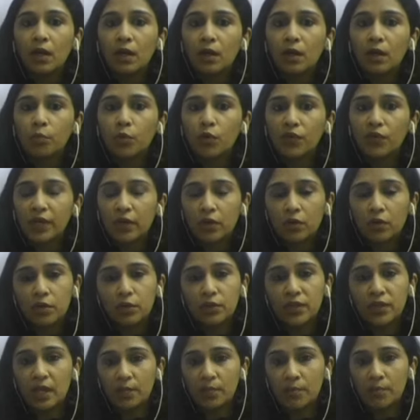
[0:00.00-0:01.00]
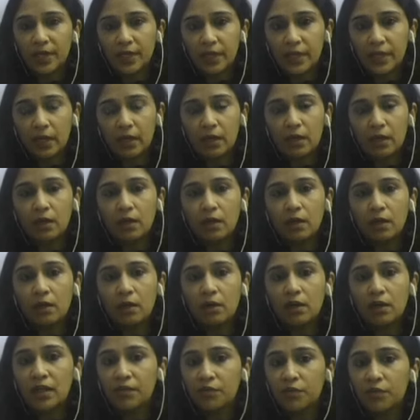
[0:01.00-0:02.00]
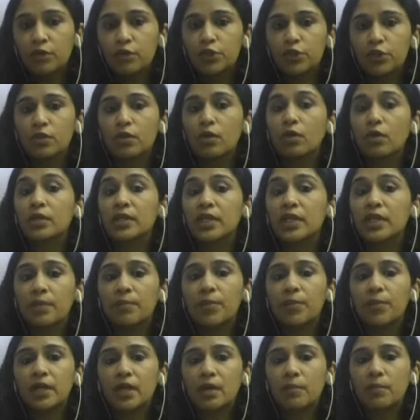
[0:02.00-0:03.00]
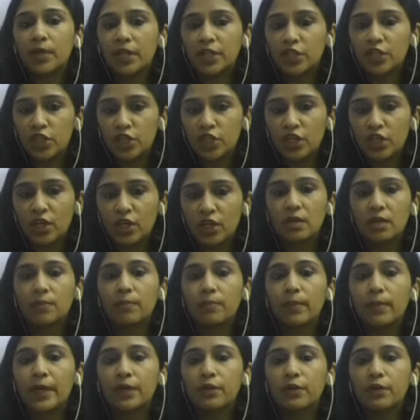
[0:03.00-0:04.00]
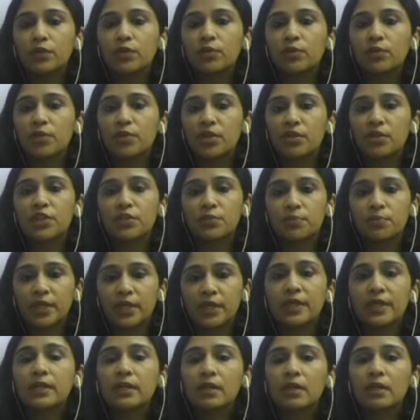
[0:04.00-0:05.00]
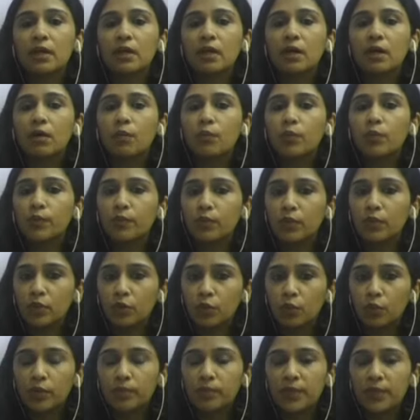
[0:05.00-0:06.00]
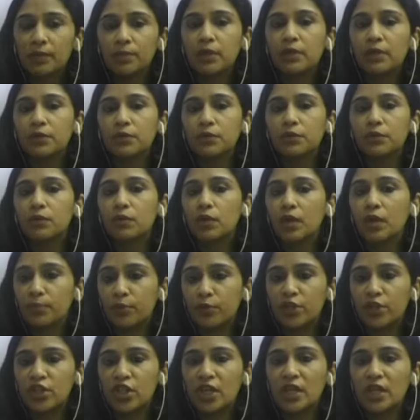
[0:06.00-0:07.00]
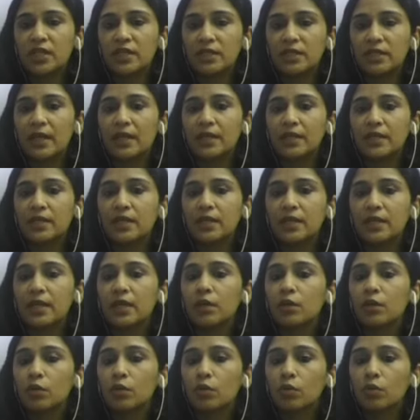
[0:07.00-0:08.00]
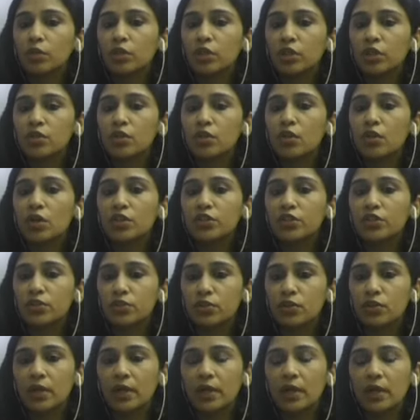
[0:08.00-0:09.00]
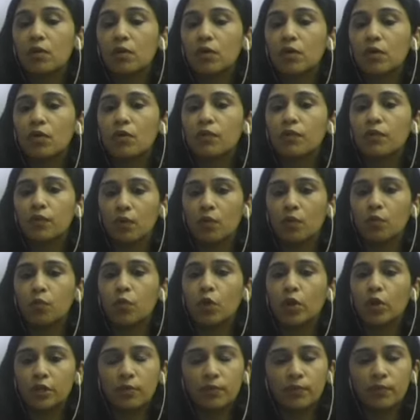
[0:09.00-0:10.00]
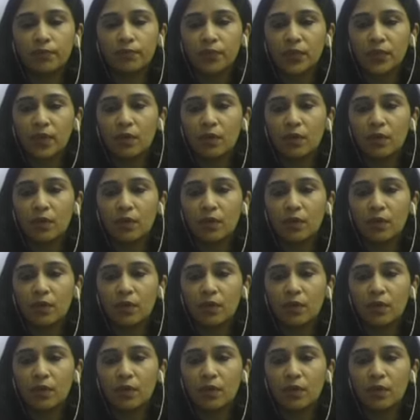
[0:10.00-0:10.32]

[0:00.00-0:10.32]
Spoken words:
Moving on to the EBITDA evolution or the EBITDA bridge chart compared to the previous period, you would be able to appreciate that the growth is not just on account of volume.